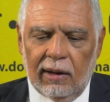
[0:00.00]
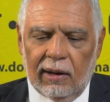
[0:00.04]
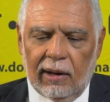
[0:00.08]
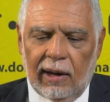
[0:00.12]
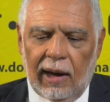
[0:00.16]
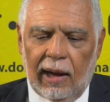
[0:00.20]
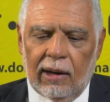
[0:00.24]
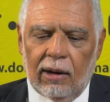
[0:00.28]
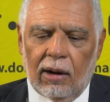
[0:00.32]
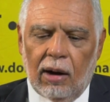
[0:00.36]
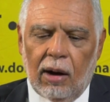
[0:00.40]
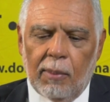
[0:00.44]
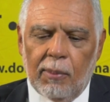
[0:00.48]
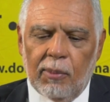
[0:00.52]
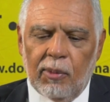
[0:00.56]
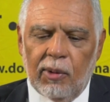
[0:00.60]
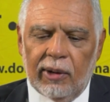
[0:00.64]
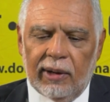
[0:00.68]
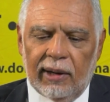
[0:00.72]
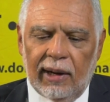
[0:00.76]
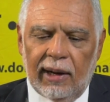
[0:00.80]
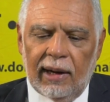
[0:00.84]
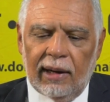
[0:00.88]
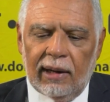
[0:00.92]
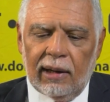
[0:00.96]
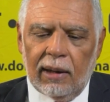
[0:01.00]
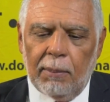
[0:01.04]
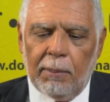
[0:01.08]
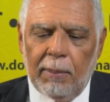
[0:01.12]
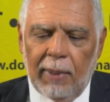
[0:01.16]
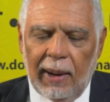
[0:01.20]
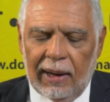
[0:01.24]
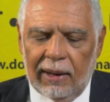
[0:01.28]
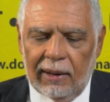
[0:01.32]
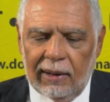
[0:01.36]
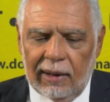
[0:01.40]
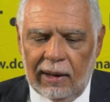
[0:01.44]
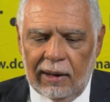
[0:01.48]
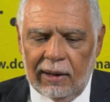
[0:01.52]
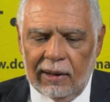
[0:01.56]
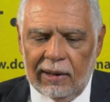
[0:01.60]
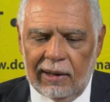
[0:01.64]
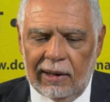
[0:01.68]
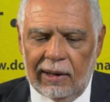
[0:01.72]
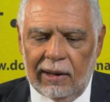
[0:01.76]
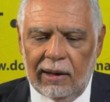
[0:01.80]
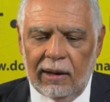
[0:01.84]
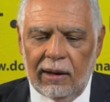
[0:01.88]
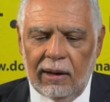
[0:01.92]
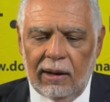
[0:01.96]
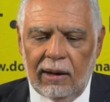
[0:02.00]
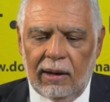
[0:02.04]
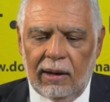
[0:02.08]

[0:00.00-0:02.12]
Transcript: can operate independently